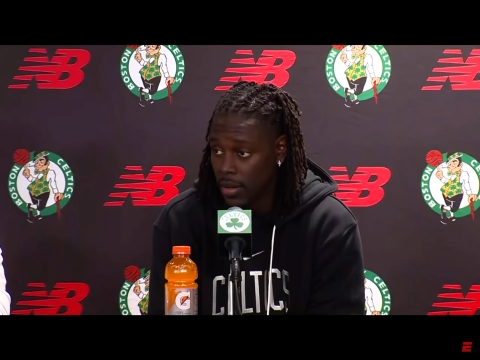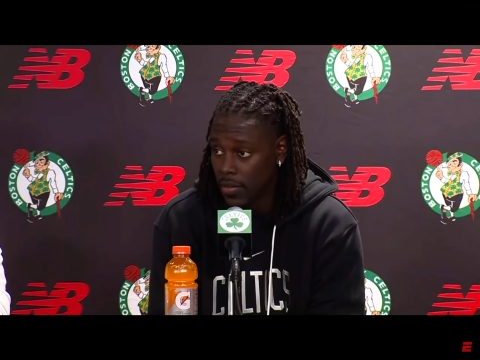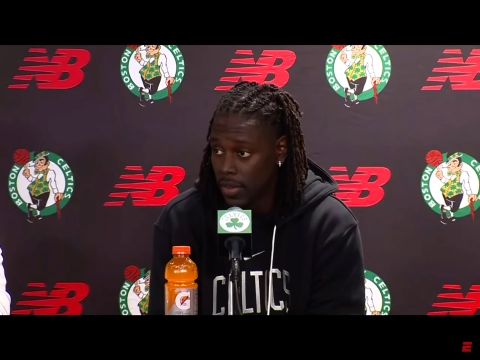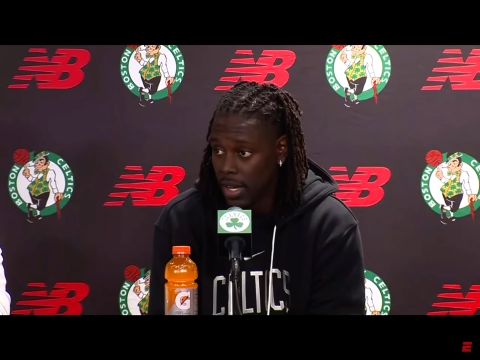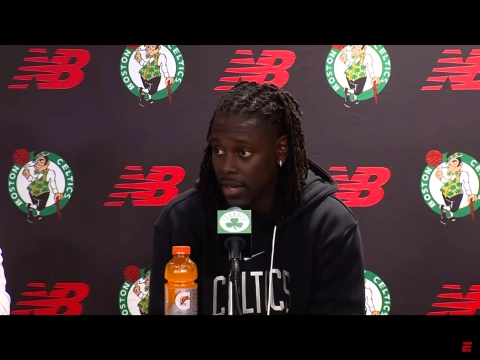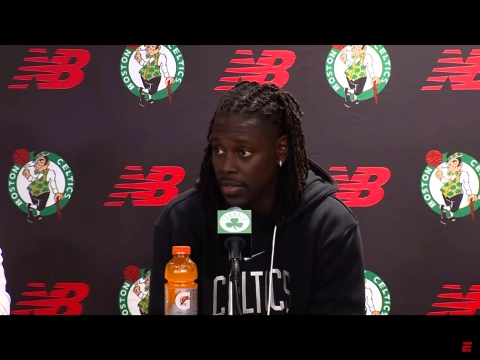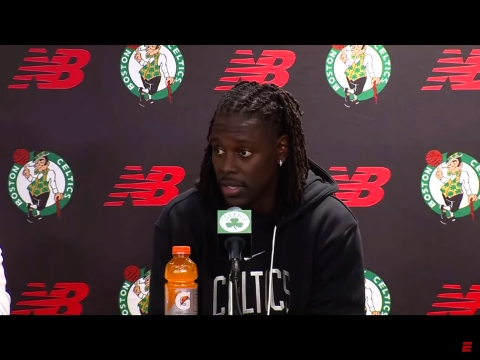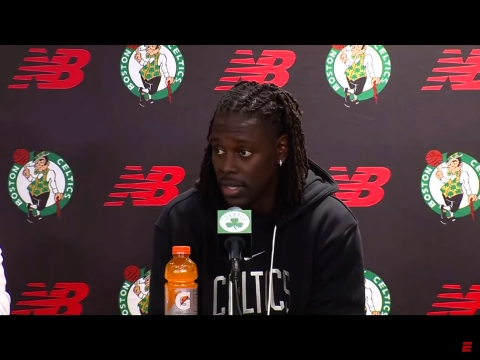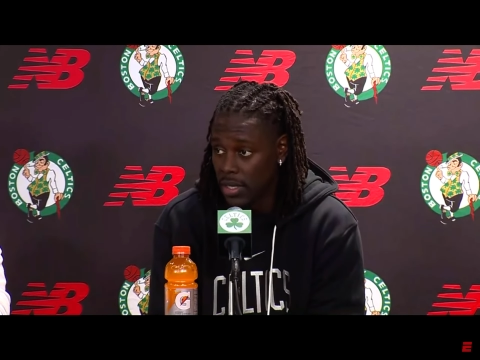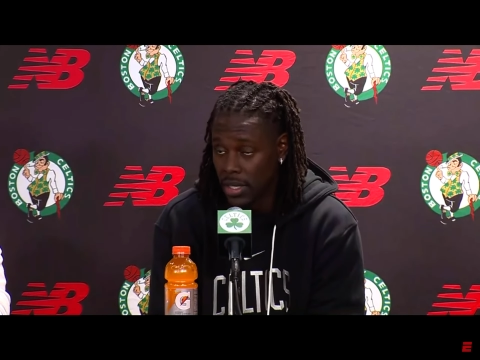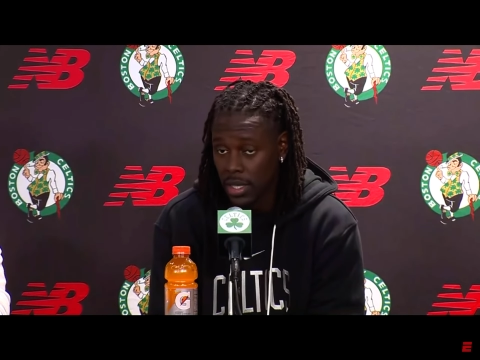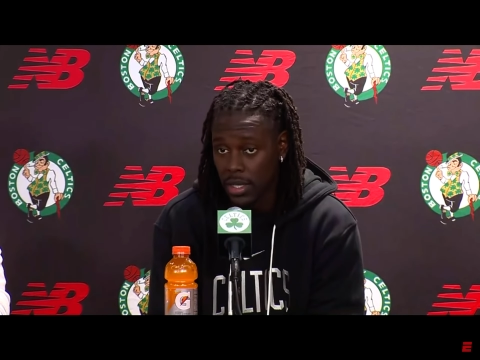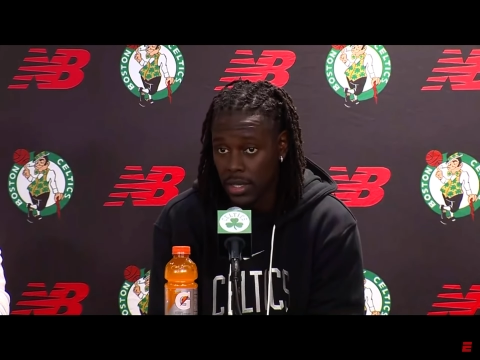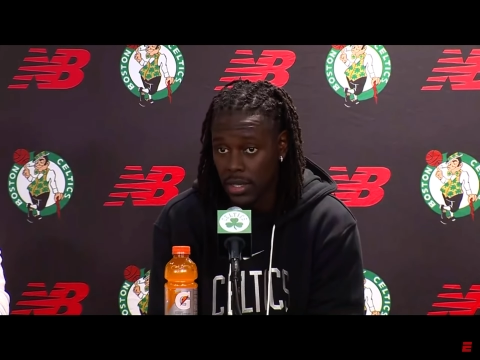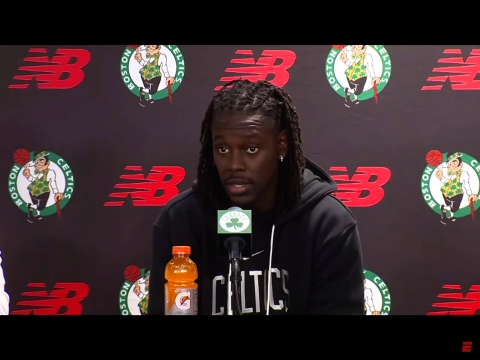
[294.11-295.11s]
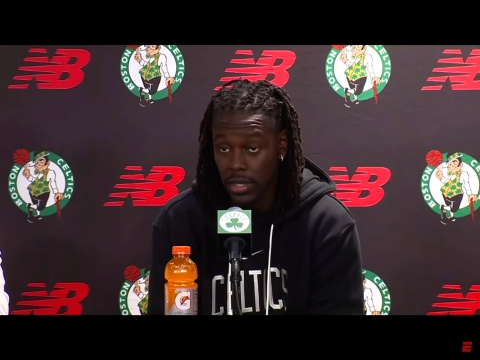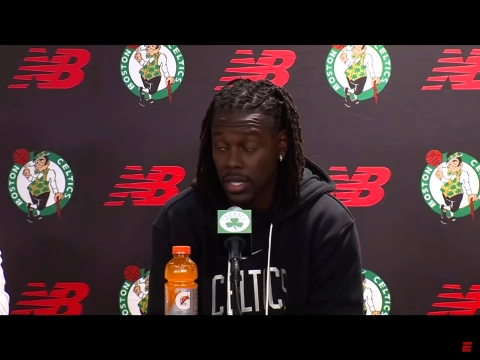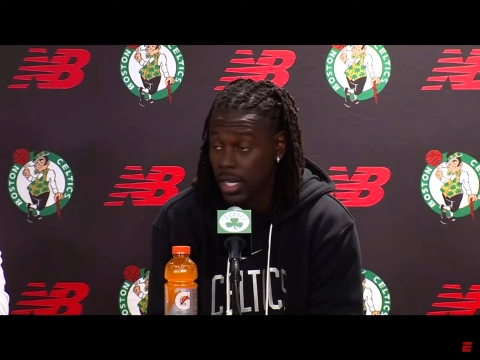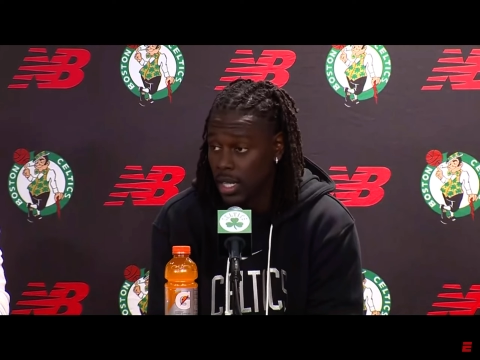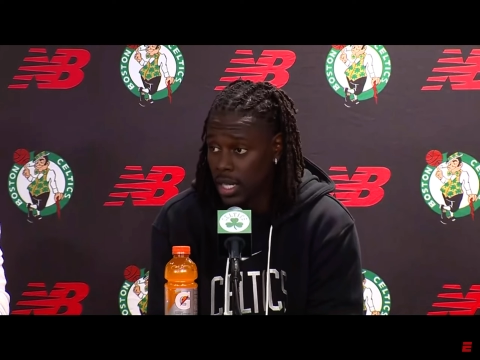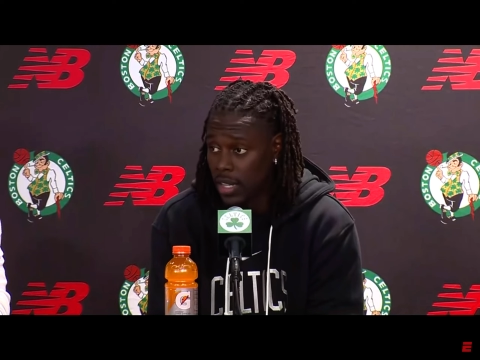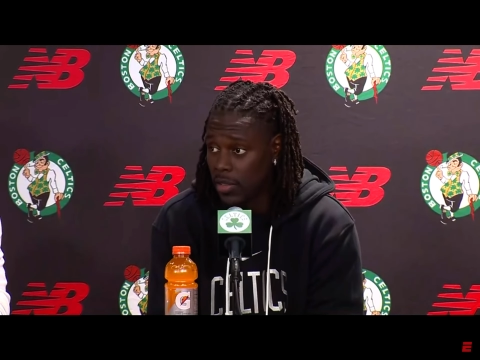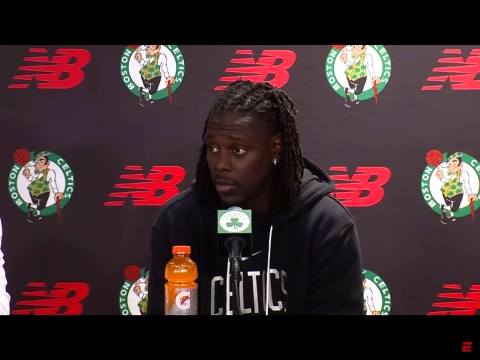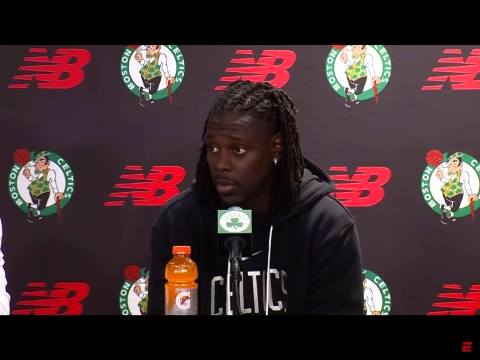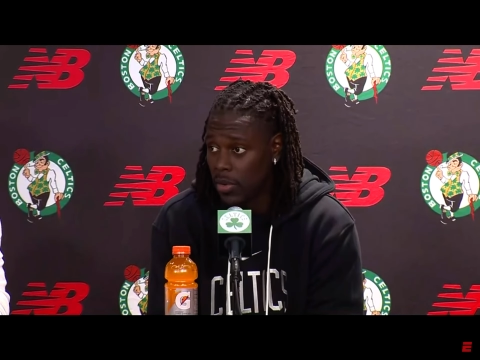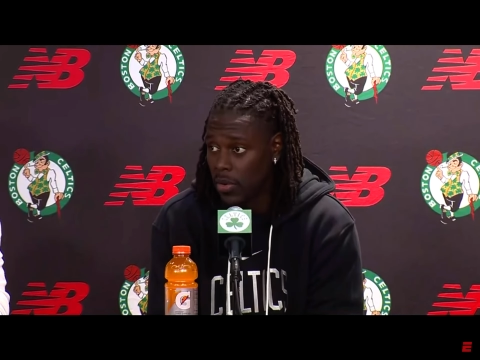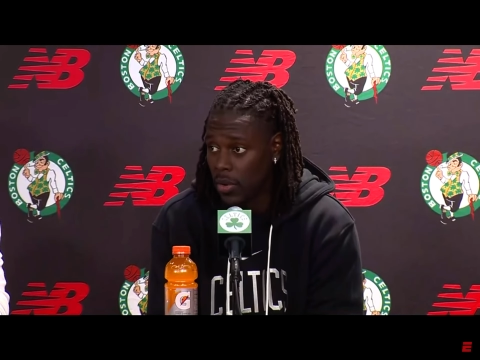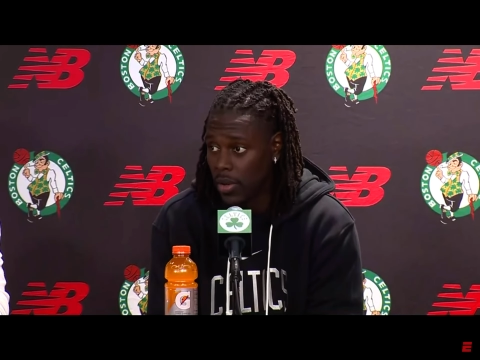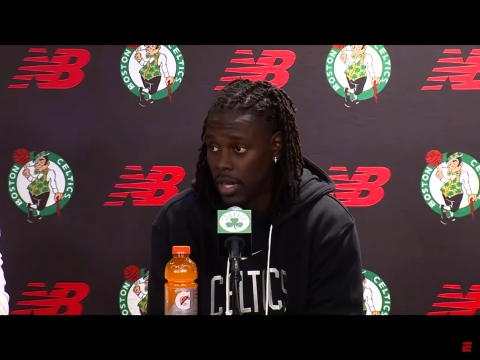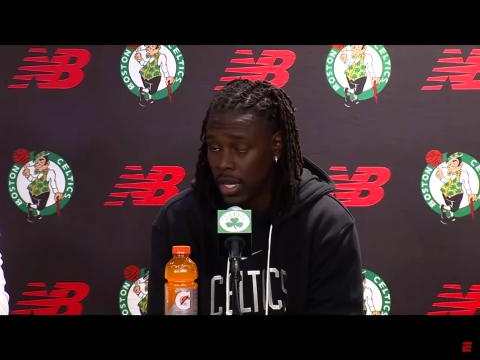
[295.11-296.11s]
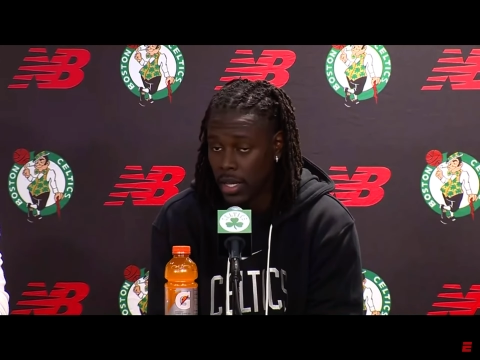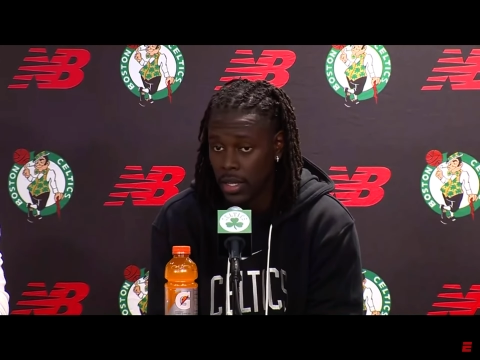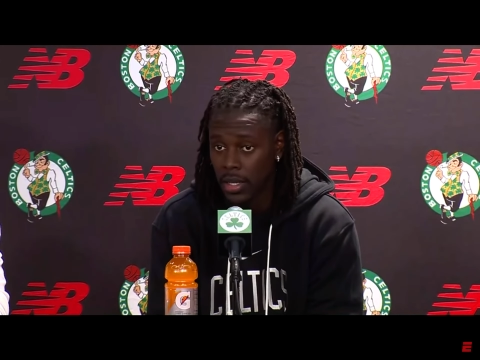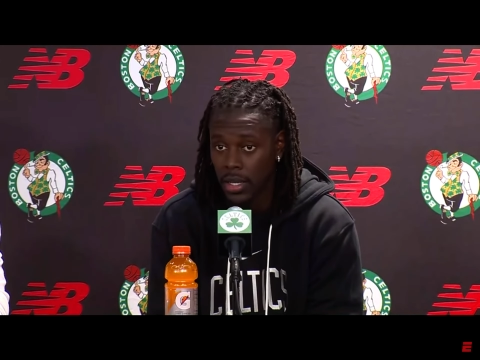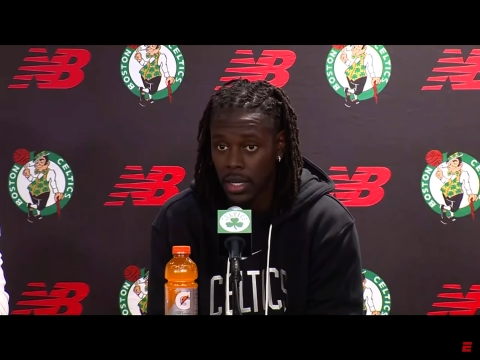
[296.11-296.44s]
five, six years, and, and even before that.